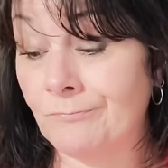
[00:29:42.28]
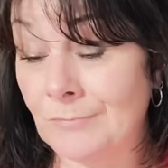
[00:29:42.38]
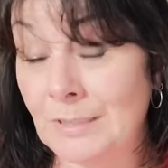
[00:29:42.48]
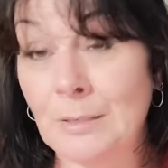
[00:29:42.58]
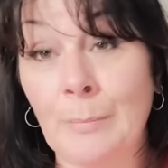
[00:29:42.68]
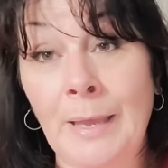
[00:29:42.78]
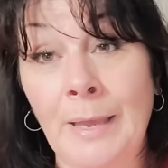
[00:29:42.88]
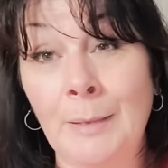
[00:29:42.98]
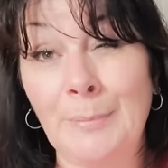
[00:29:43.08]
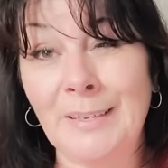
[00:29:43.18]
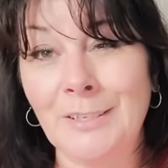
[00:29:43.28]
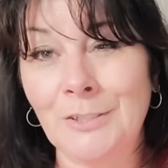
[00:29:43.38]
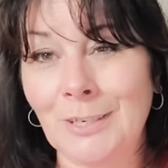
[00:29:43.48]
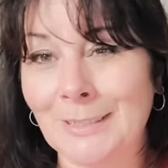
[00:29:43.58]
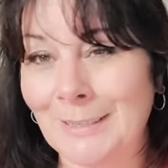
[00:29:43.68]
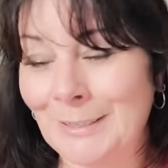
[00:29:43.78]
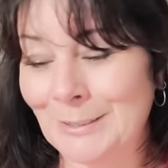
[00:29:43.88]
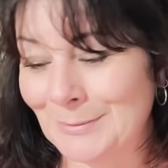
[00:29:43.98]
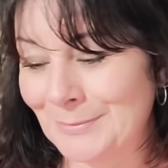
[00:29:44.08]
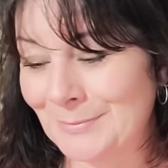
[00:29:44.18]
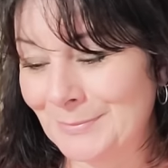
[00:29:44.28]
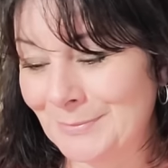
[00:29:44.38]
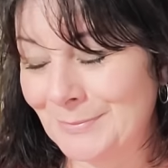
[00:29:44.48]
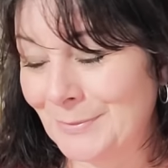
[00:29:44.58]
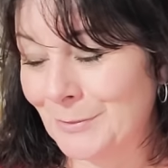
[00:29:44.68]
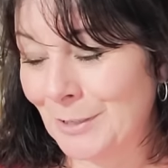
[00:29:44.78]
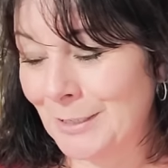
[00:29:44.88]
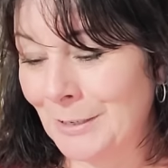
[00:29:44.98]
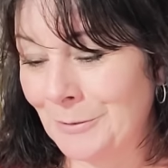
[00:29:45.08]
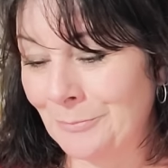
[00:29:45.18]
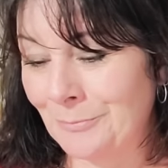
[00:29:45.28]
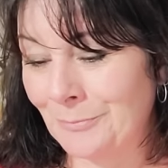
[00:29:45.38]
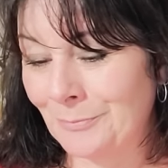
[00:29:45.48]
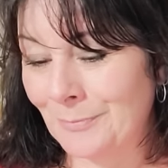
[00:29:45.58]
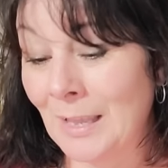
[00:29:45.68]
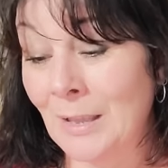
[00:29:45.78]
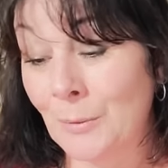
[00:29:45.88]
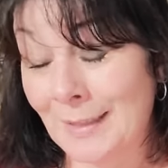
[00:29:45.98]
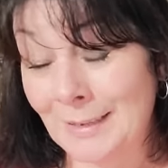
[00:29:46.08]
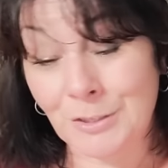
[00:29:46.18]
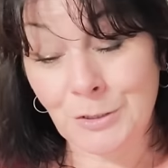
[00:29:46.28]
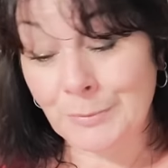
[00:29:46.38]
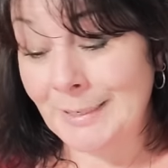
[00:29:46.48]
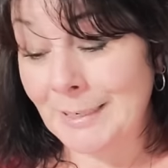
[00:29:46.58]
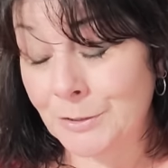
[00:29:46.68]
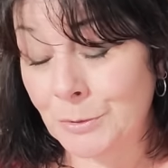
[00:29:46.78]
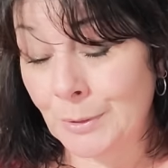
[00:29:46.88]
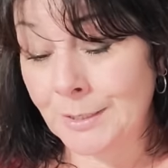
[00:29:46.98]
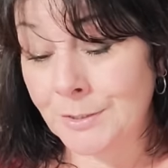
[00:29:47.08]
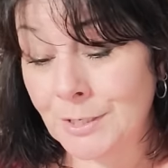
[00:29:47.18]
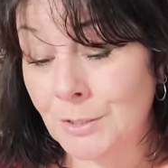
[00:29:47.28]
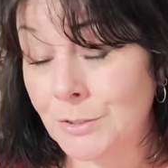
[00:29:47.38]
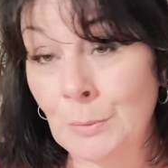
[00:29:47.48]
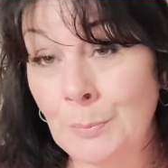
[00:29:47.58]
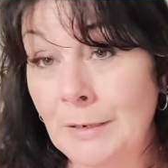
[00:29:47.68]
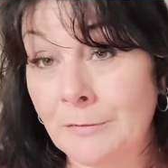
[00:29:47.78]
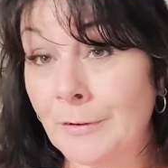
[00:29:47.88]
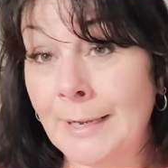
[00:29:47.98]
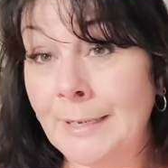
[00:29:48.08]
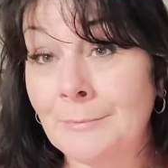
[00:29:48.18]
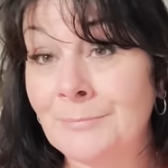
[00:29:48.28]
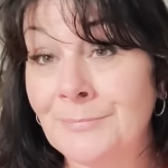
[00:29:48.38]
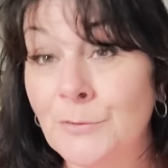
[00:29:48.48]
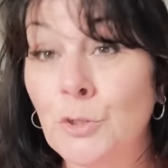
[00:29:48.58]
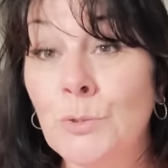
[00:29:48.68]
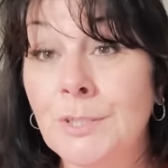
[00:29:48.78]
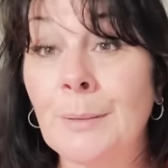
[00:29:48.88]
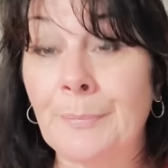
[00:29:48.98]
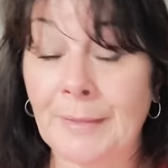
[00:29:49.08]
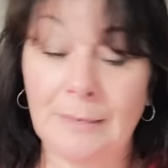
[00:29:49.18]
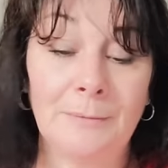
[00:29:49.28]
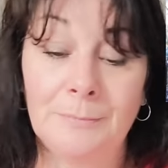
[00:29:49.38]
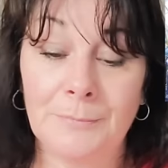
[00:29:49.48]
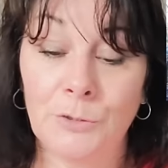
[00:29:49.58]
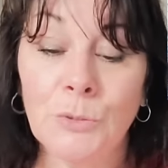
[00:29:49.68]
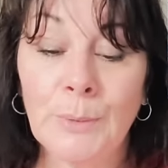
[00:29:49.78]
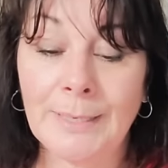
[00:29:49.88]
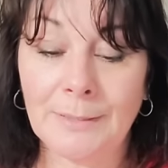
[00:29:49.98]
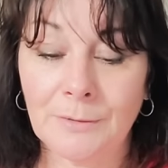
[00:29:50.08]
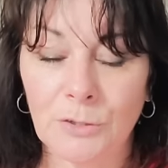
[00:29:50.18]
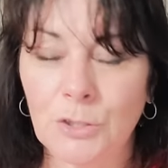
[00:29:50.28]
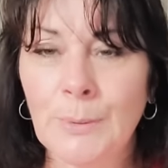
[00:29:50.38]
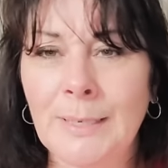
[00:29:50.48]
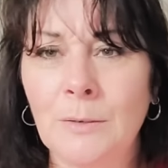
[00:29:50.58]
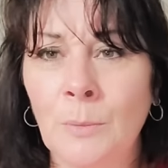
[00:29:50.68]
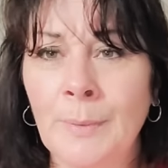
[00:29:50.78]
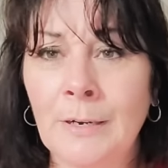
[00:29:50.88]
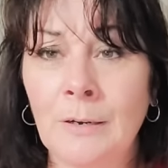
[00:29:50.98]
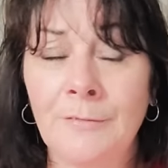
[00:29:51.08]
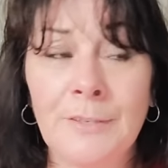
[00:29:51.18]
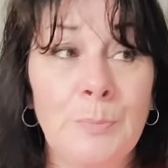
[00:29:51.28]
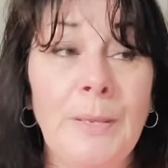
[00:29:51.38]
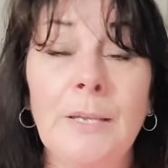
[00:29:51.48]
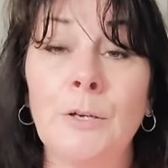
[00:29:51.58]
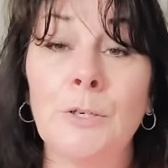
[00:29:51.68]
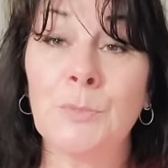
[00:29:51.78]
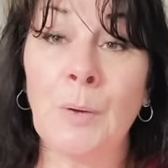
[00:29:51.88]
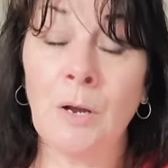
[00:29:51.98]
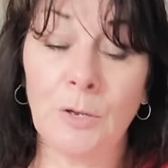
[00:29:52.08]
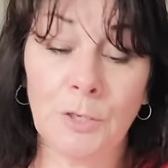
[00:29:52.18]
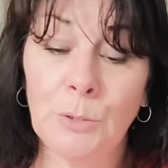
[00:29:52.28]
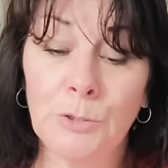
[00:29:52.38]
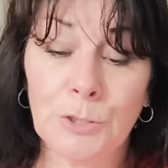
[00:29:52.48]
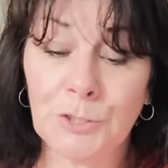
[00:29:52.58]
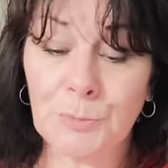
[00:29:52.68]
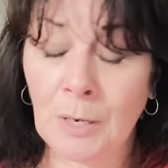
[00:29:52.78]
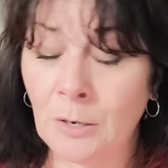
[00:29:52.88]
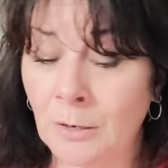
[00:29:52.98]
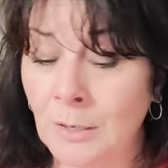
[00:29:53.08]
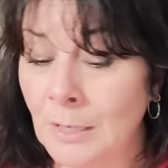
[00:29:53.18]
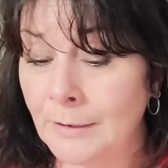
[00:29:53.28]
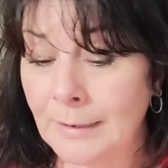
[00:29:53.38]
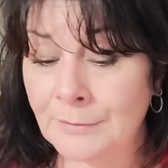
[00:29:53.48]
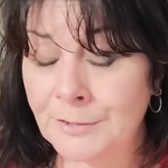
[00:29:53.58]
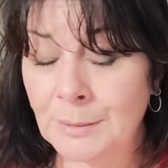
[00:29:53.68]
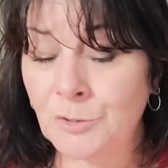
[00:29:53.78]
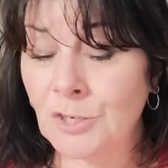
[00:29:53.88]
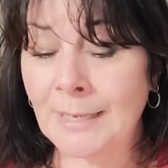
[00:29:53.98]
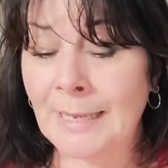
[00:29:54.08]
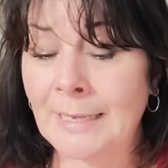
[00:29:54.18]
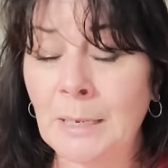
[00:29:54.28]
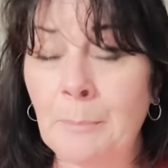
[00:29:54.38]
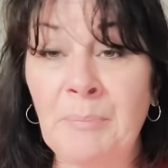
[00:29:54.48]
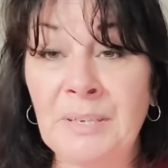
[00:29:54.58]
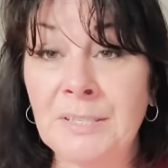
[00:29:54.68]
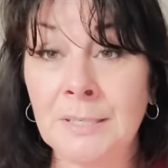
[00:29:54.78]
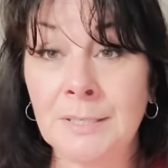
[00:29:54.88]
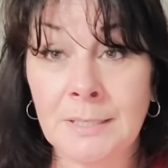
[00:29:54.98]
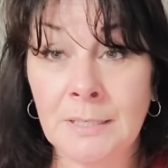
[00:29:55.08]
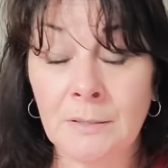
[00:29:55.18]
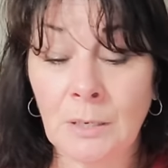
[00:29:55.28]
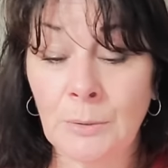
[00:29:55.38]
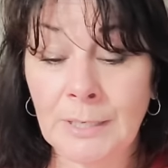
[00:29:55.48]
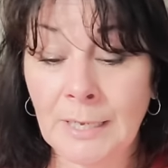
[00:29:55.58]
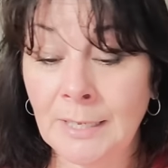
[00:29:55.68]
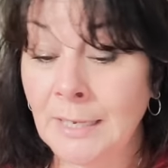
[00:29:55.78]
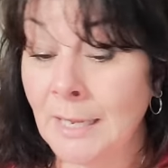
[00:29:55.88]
That's a bad bitch right there. Right on. That's your reading, Taurus. Don't be afraid. Do something. Do it. Do it. No matter if it's big or small, huge or small, you have some gigantic business deal going on,